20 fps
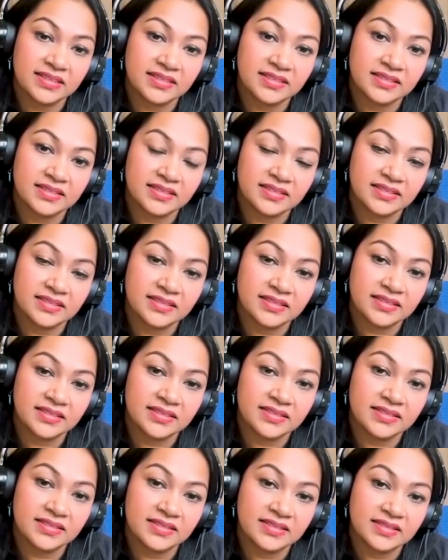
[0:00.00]

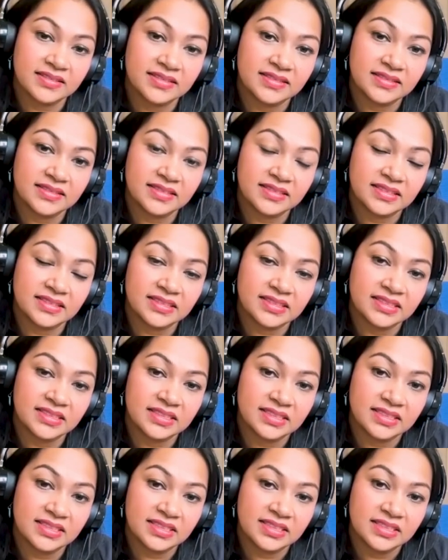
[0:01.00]

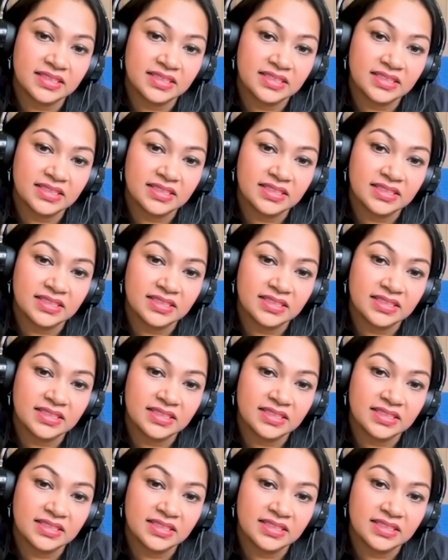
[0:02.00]
[no speech]